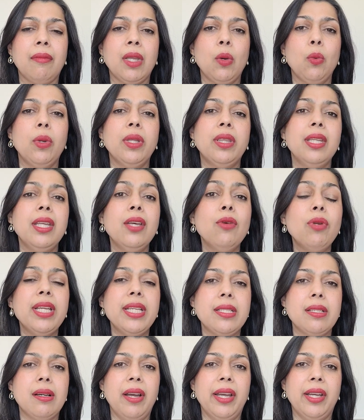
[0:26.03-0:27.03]
with newly
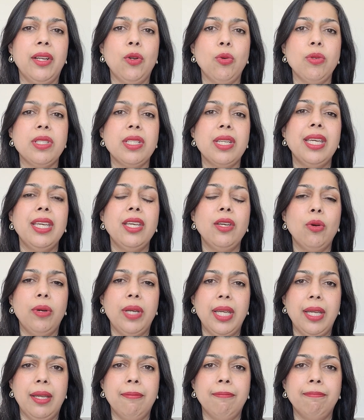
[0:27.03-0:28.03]
diagnosed
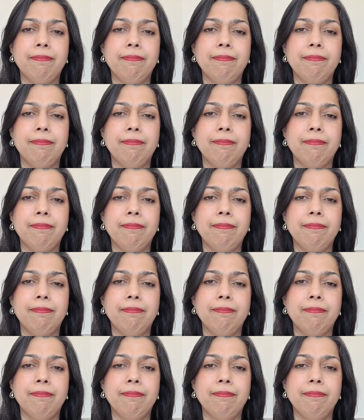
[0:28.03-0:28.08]
EoE.